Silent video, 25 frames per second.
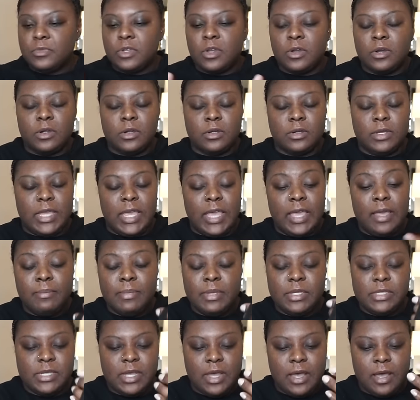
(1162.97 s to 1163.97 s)
or
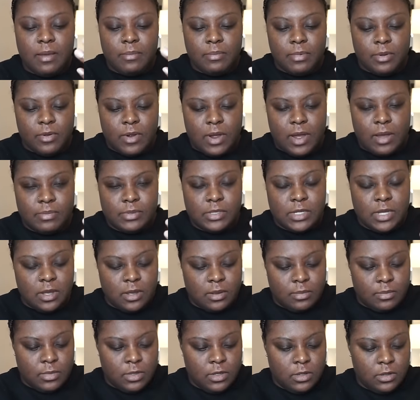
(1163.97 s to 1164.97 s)
cami top, crop
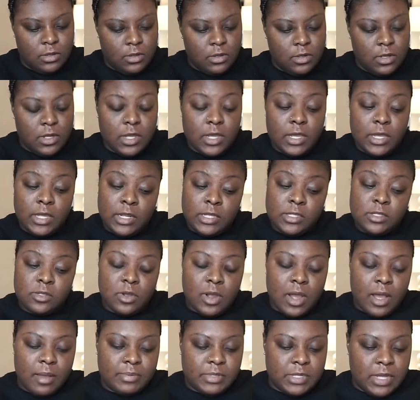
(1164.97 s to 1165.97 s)
top. It is a
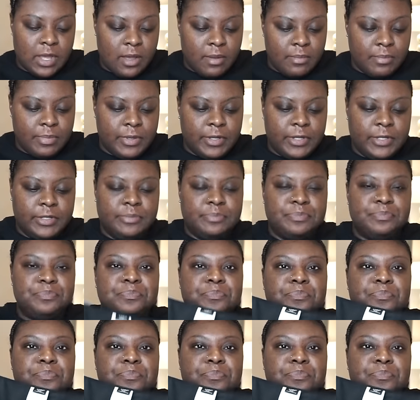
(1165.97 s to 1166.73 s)
crop top, but